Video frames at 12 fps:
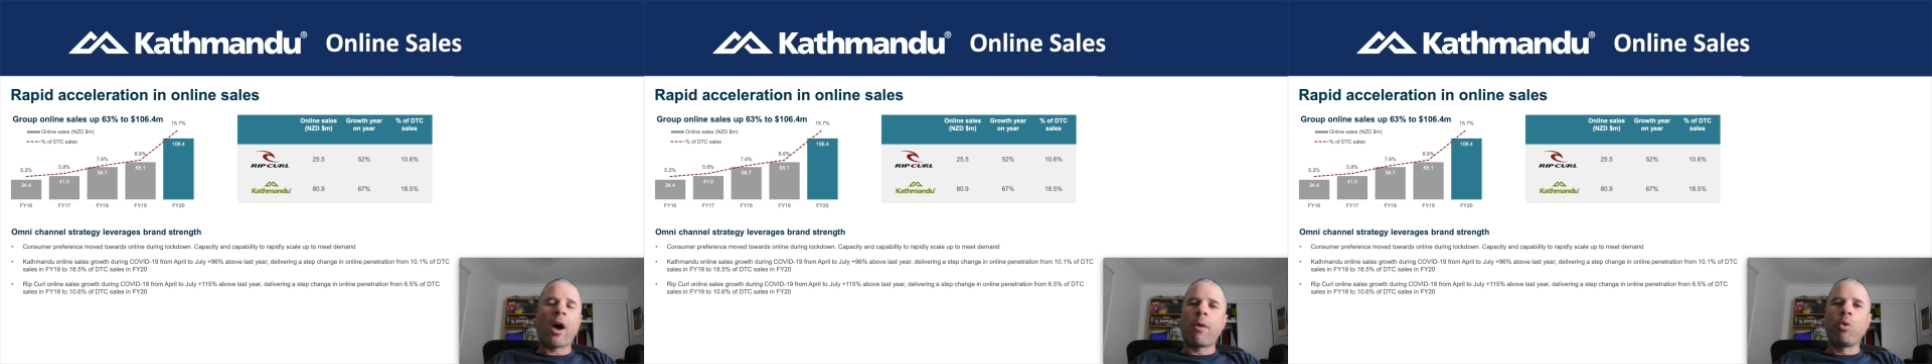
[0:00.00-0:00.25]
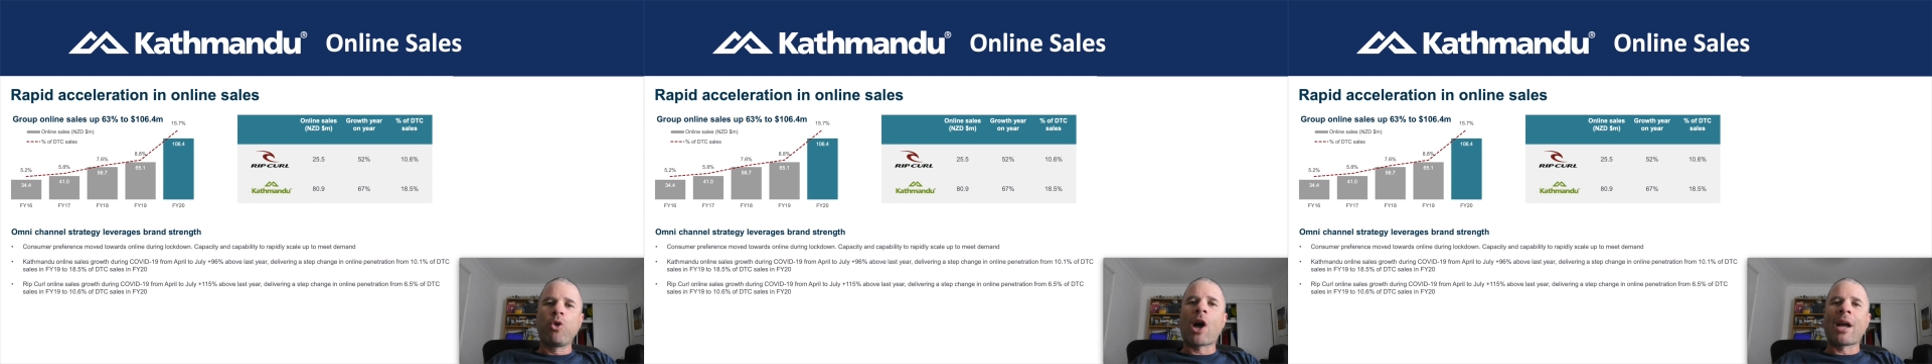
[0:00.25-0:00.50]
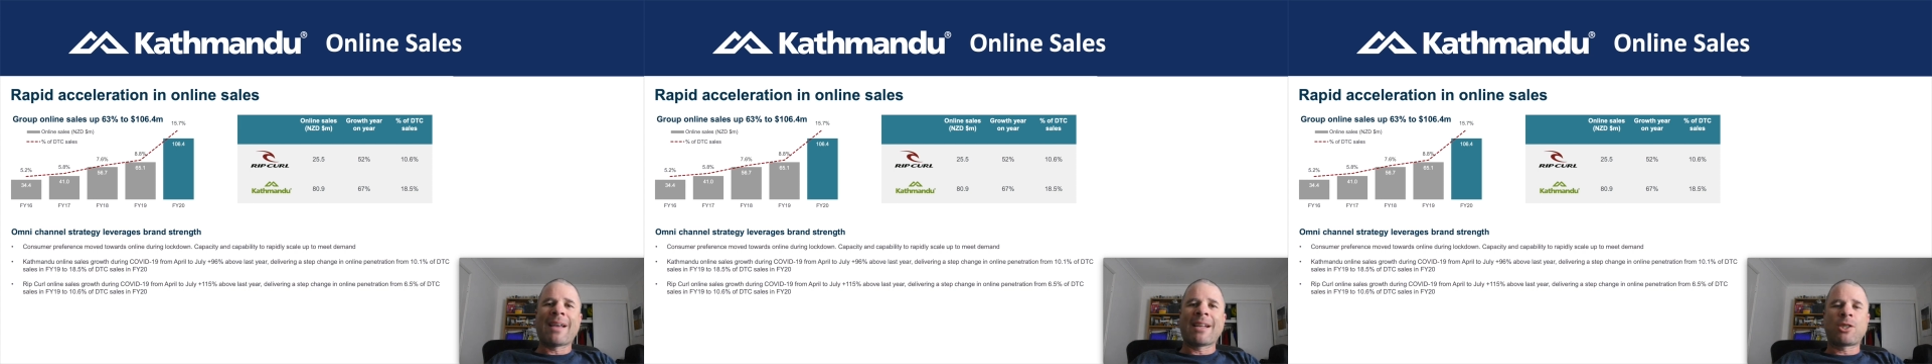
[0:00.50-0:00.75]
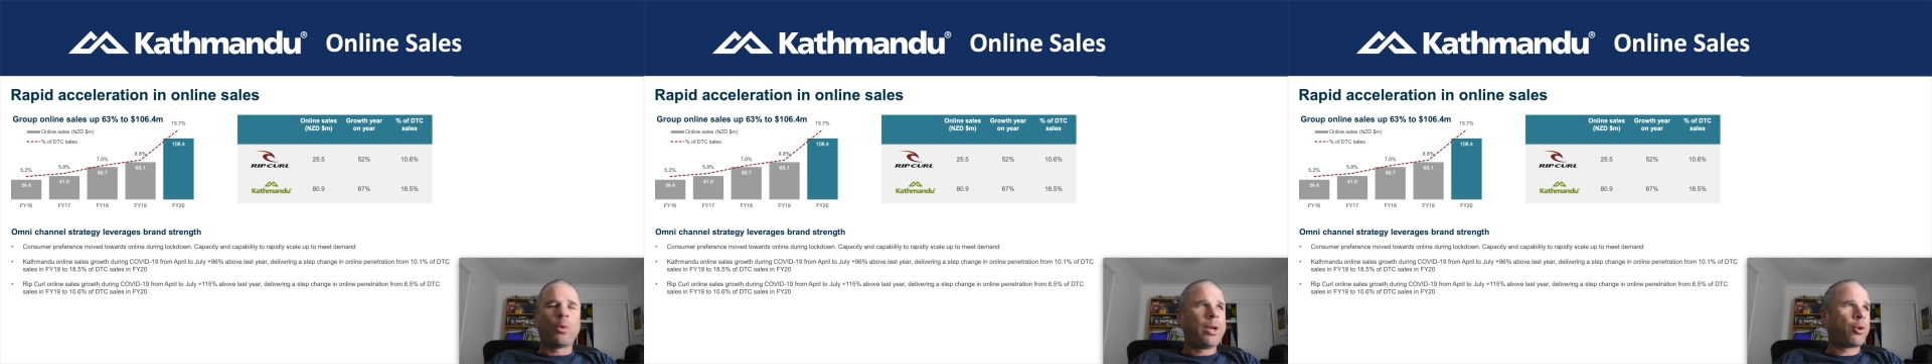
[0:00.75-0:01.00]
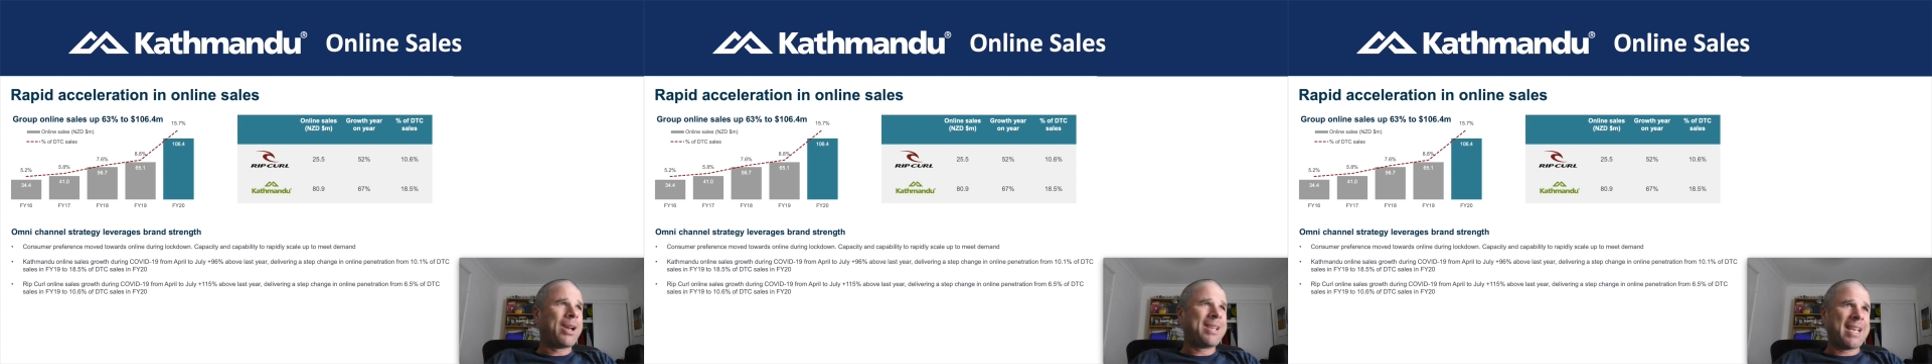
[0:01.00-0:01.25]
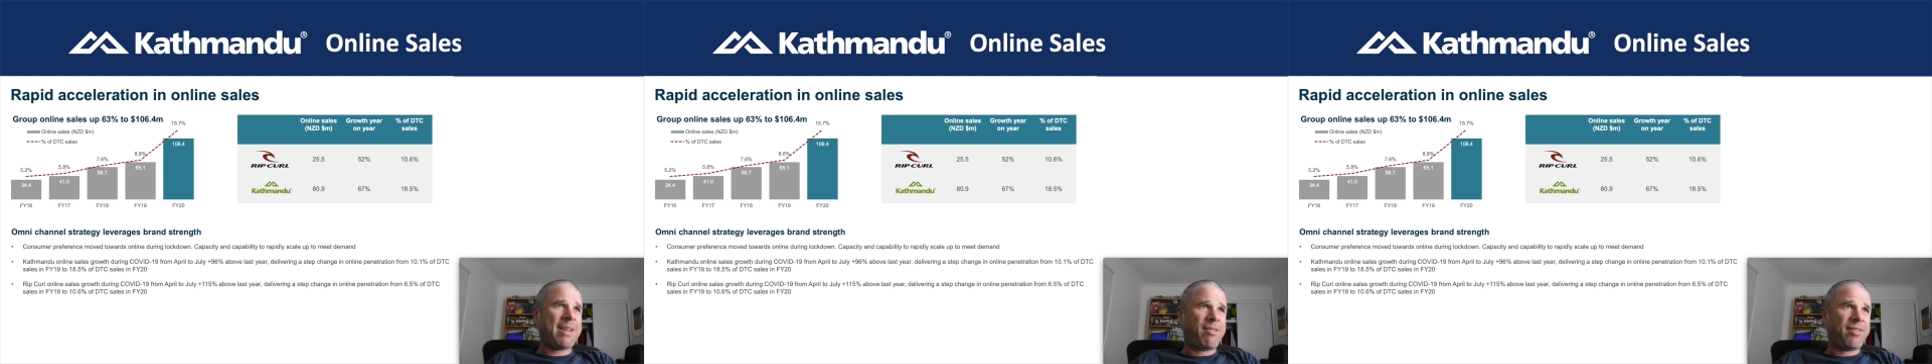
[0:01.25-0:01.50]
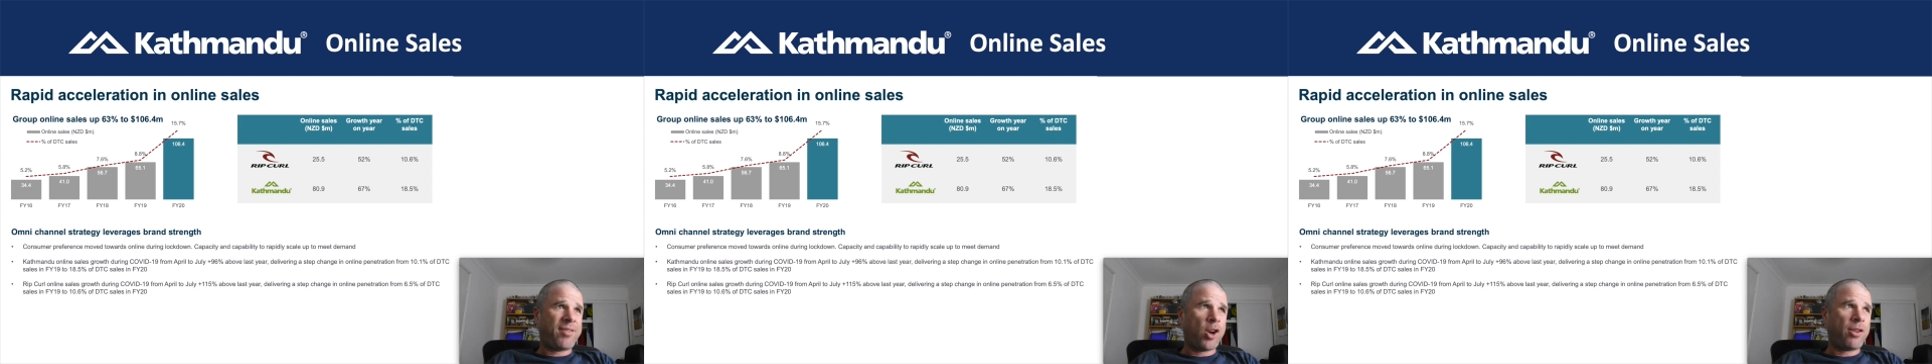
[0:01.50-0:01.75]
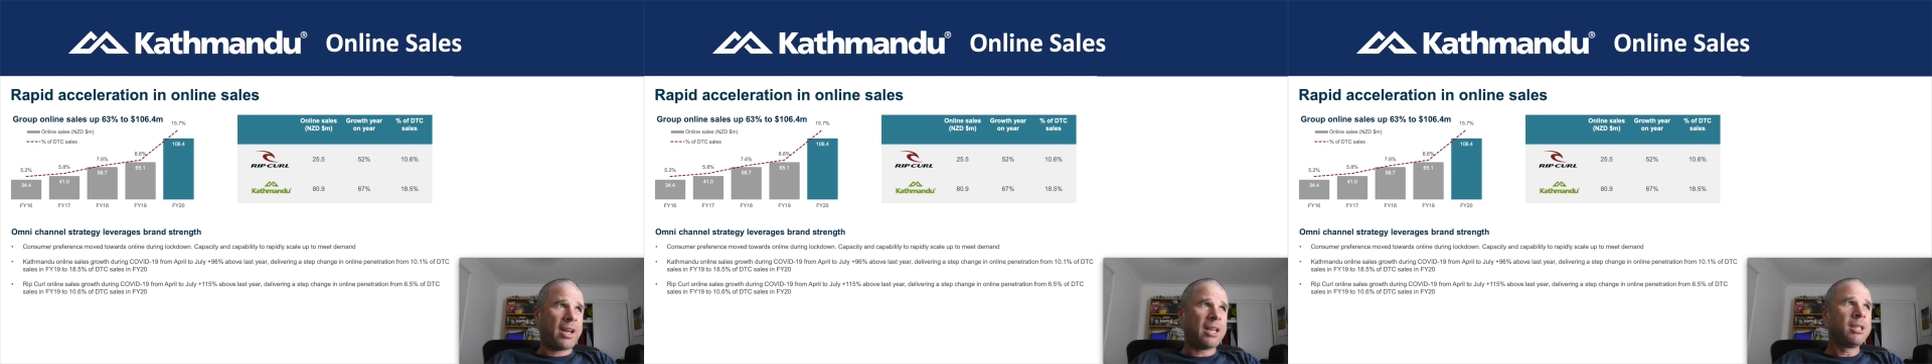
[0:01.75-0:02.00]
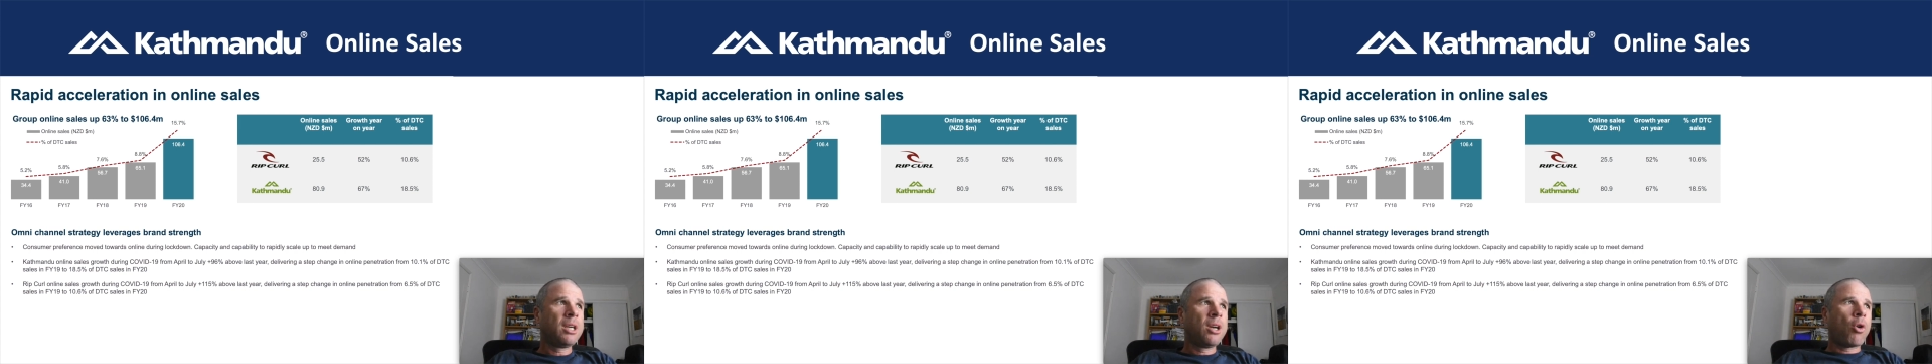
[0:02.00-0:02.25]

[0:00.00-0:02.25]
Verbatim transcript: I would like that to increase even further.